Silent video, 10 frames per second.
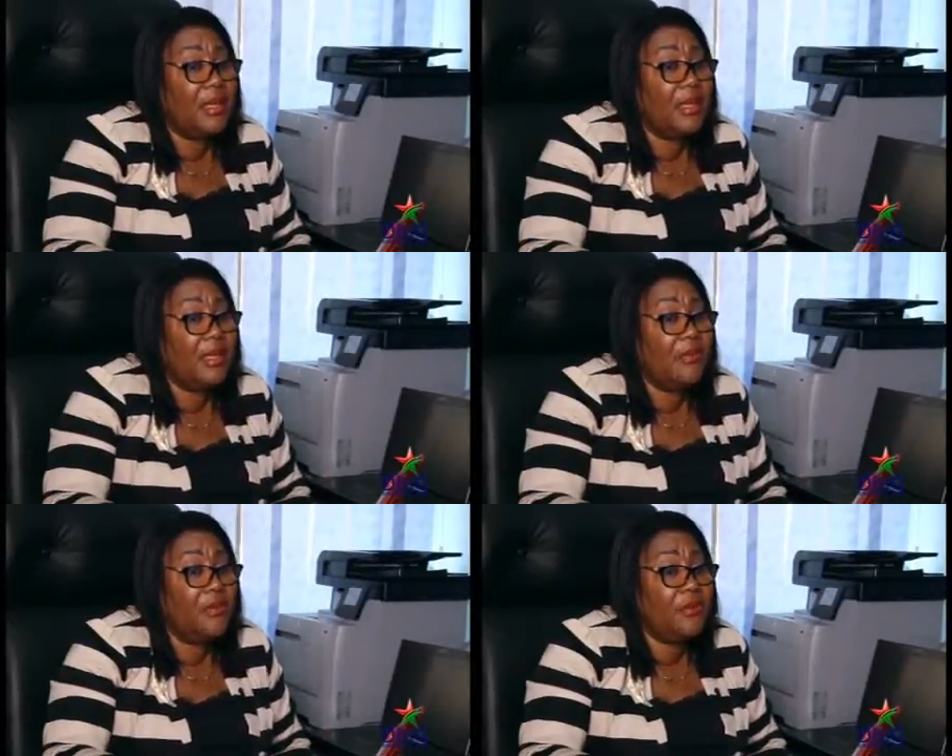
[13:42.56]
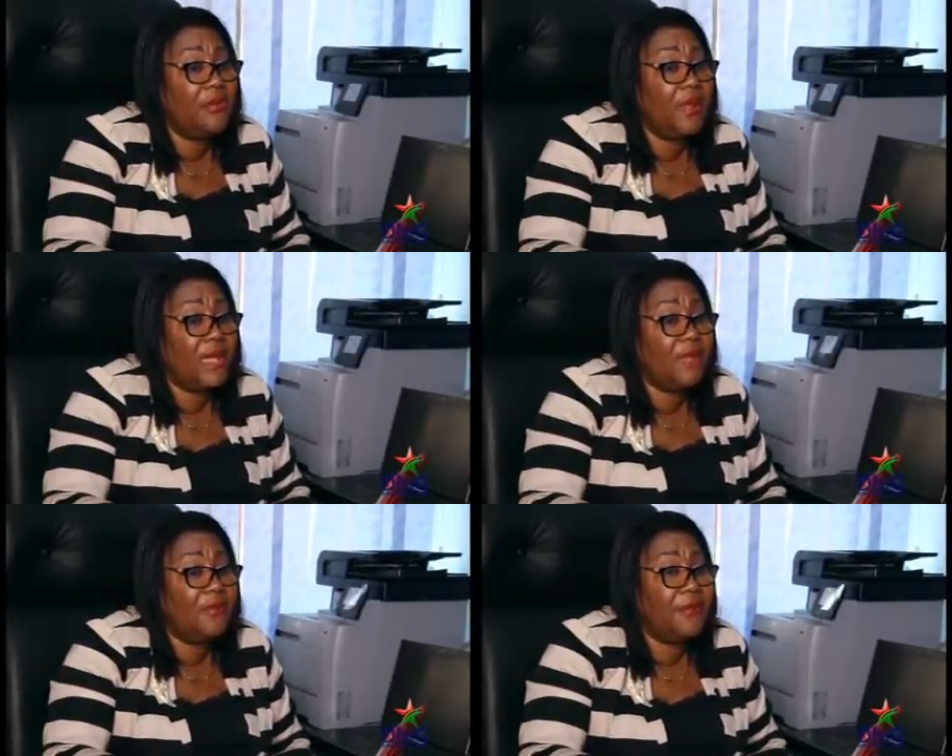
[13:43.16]
If you look
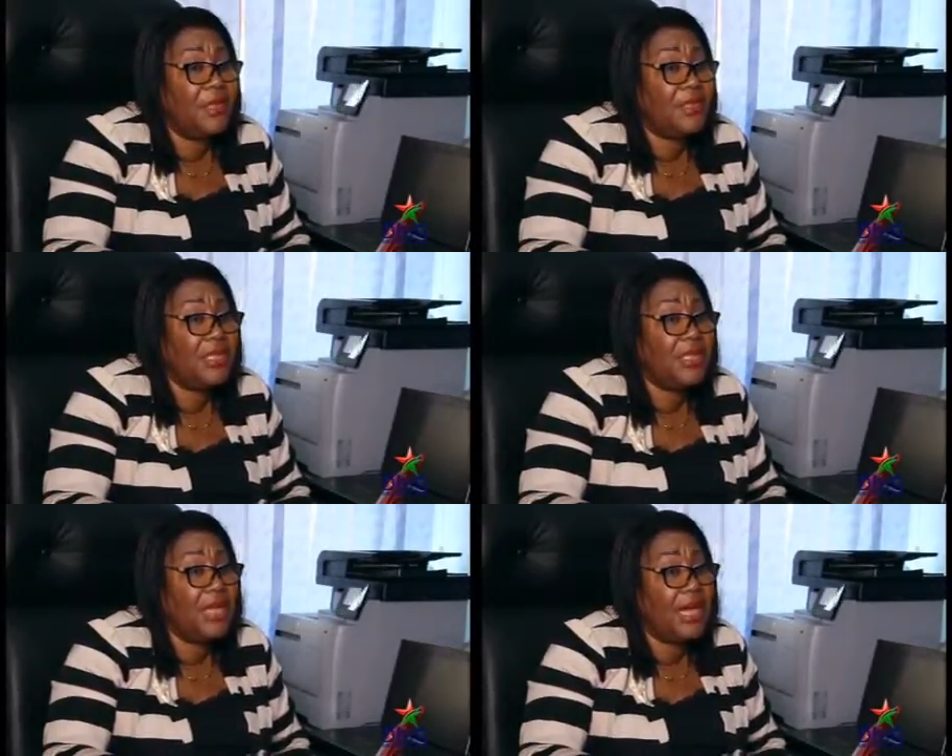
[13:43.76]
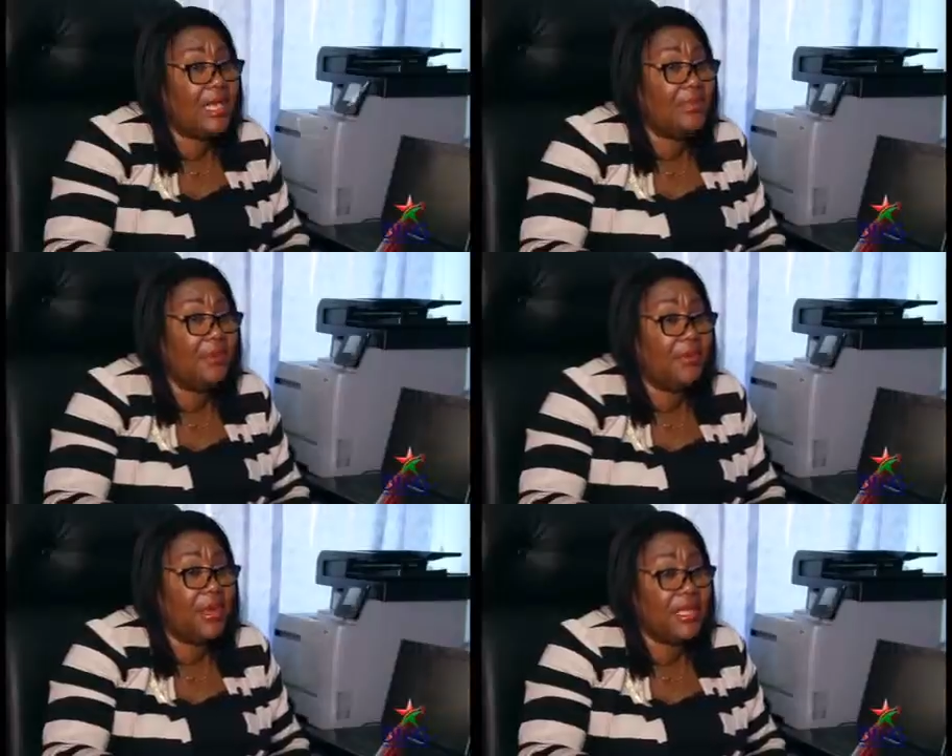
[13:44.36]
at the fees we charge
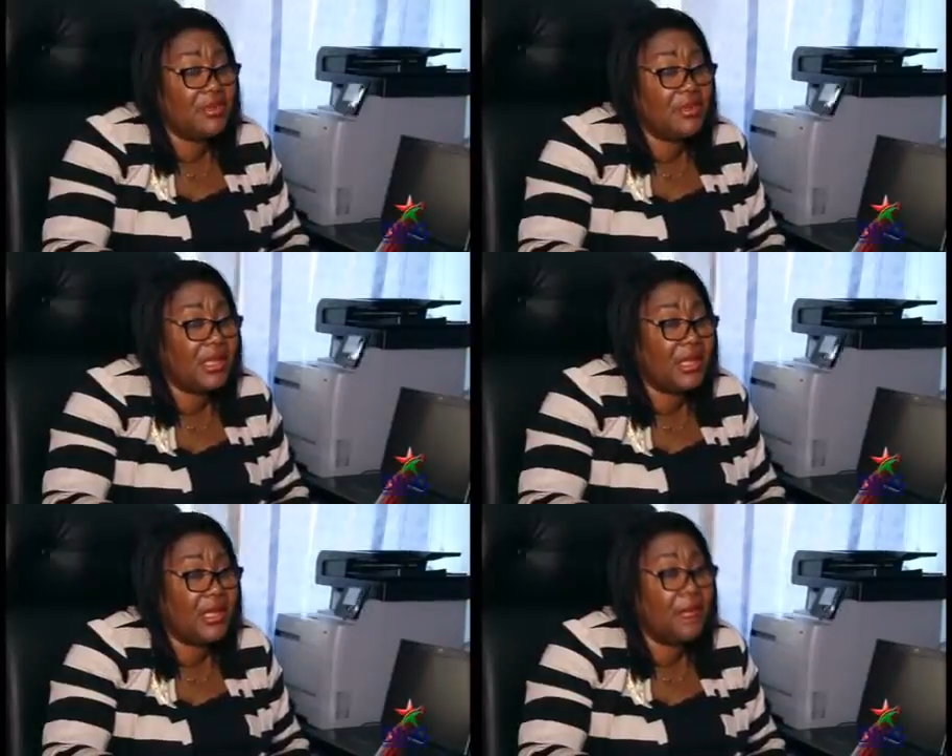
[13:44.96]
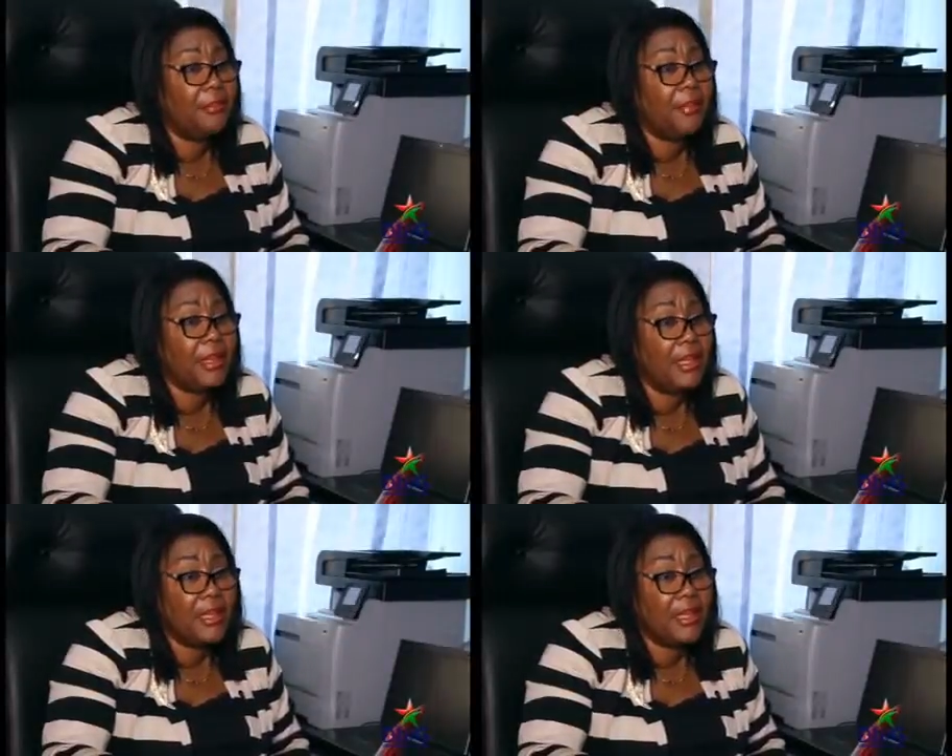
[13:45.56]
for registering a
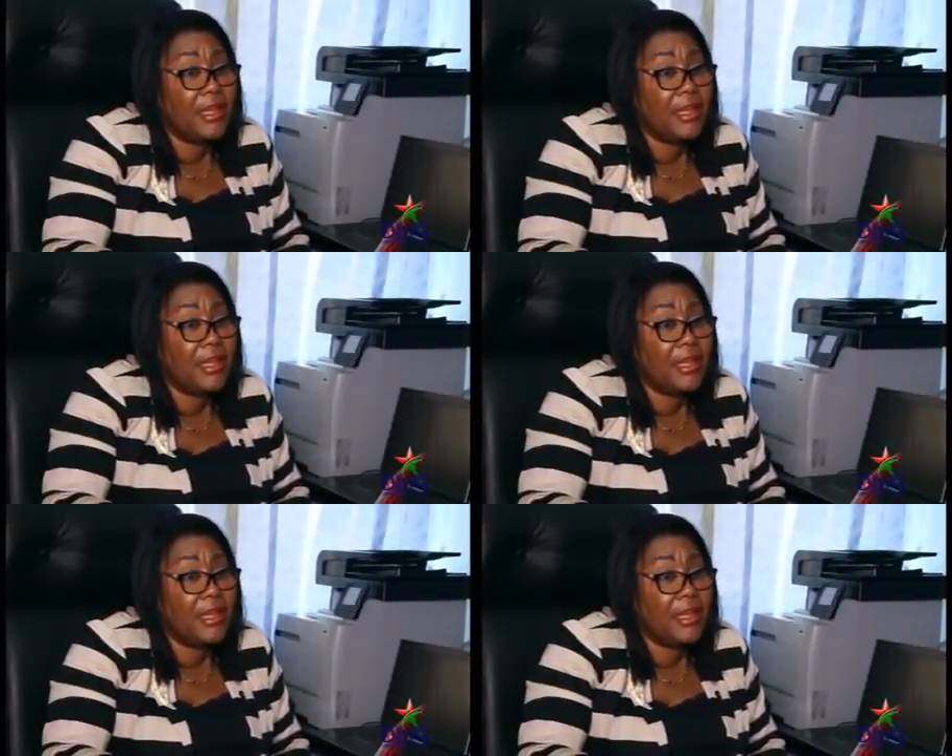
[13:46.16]
company,